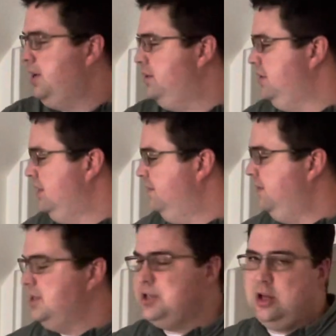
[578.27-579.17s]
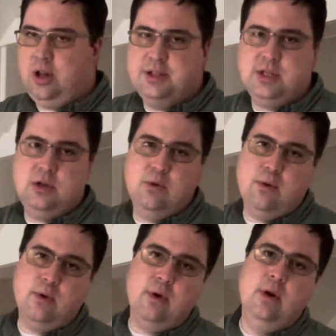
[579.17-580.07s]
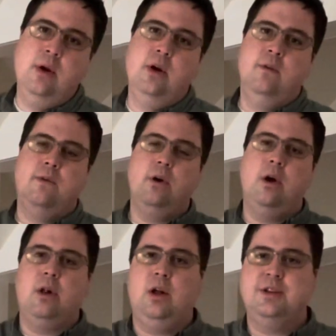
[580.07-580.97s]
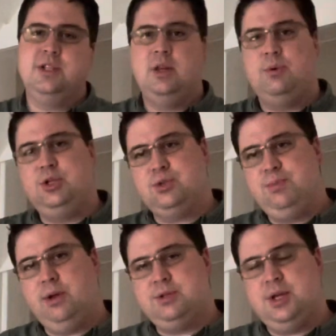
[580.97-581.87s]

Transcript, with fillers: I do need to finish a closet door for our closet that we just built